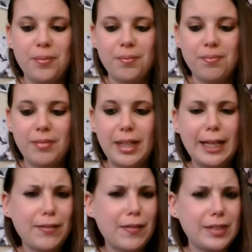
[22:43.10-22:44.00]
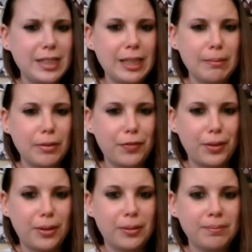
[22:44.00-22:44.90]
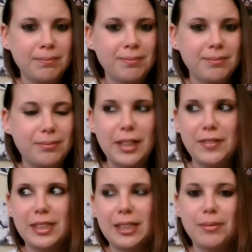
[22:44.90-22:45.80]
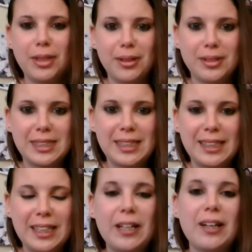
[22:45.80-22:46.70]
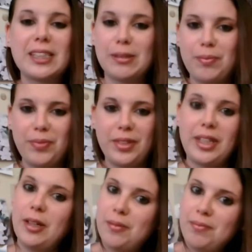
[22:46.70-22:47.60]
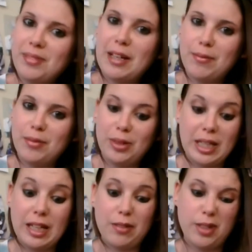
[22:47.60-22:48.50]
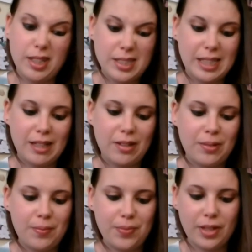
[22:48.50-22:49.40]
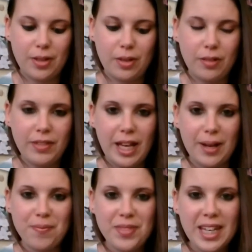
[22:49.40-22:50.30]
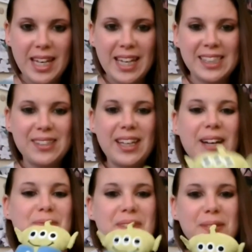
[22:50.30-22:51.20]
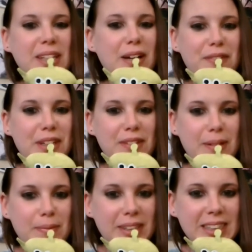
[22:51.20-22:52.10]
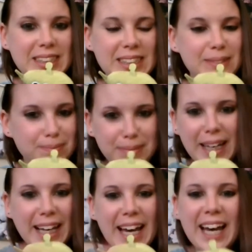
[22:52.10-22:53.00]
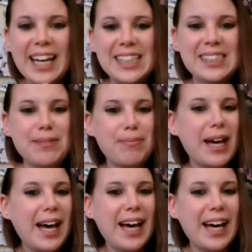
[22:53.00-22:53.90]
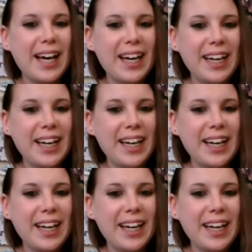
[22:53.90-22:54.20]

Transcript: Um, like I've never seen them before, when I've seen them loads. Because I'm, you know, I'm lucky I've worked there and all of that. So yeah, without further ramblings, bye guys, bye!